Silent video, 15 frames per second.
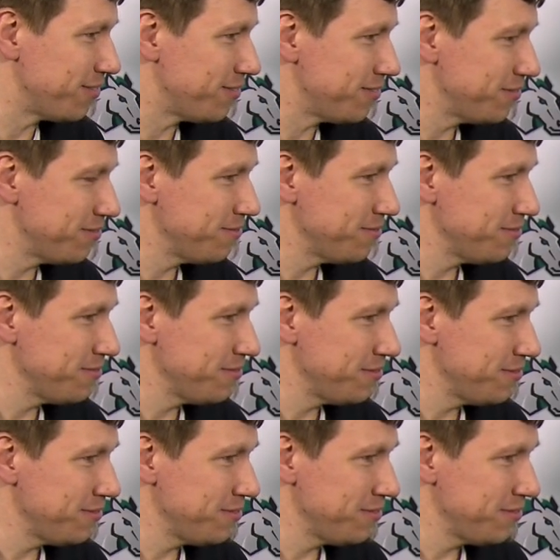
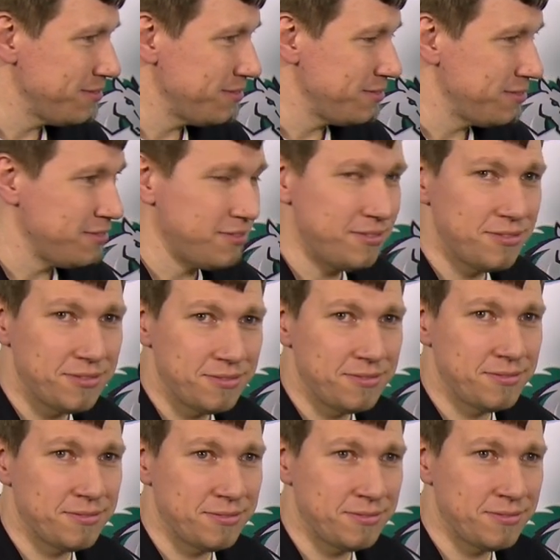
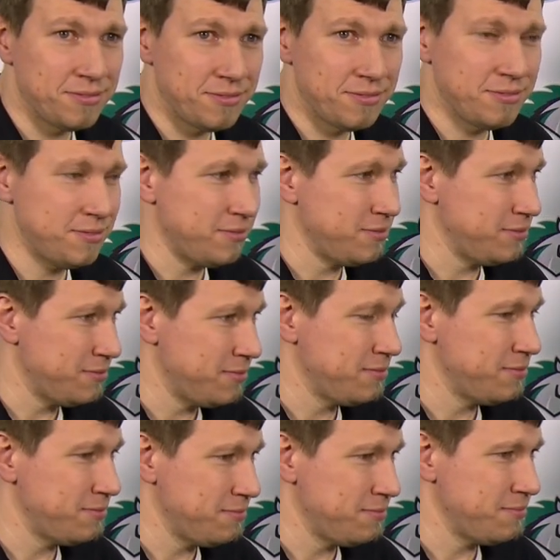
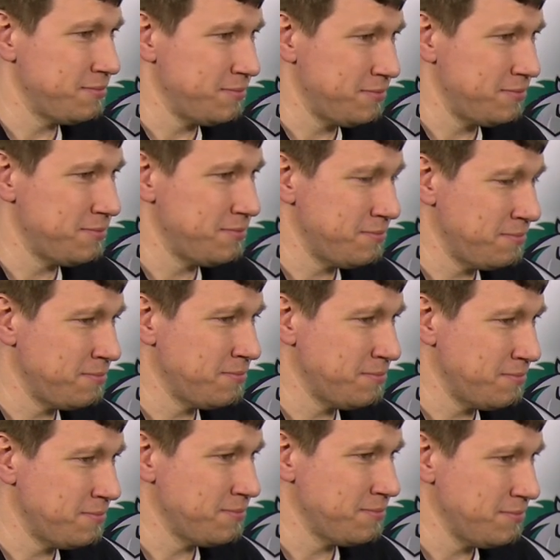
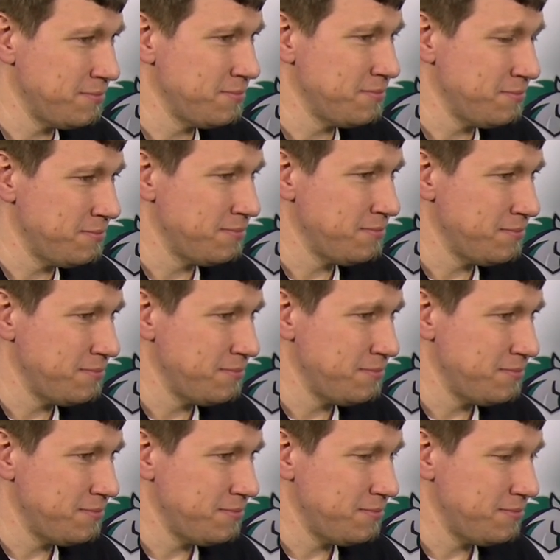
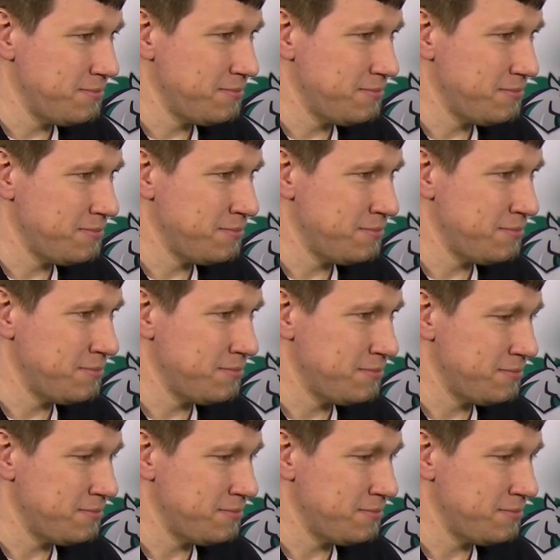(not speaking)